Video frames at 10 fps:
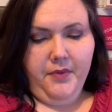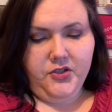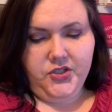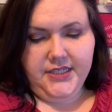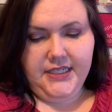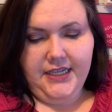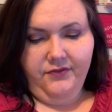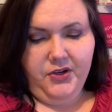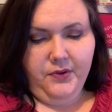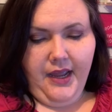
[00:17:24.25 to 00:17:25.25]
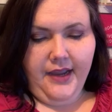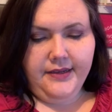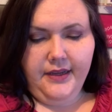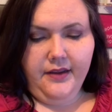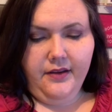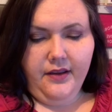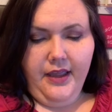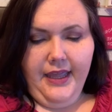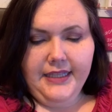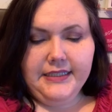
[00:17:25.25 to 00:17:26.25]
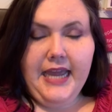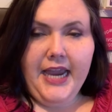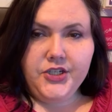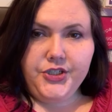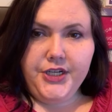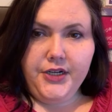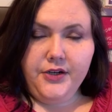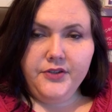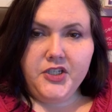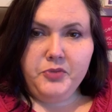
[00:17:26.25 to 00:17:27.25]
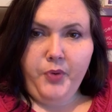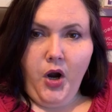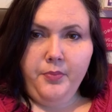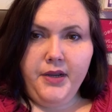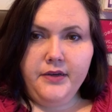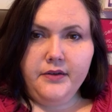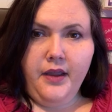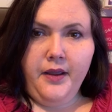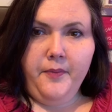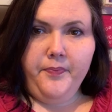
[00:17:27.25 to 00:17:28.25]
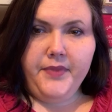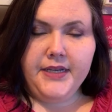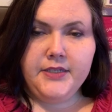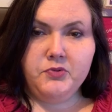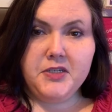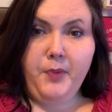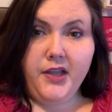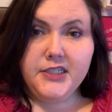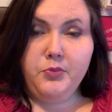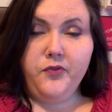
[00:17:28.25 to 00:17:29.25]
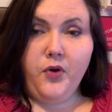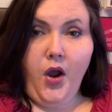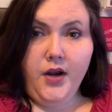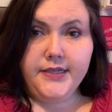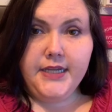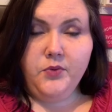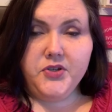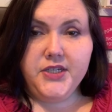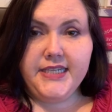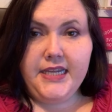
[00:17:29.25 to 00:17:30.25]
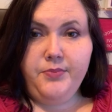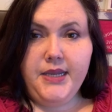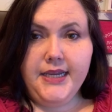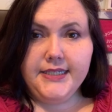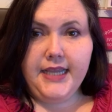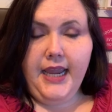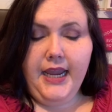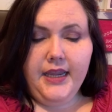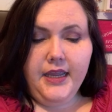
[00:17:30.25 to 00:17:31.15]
Just to give you an idea, last year, the department that is responsible for auditing, which is EBSA,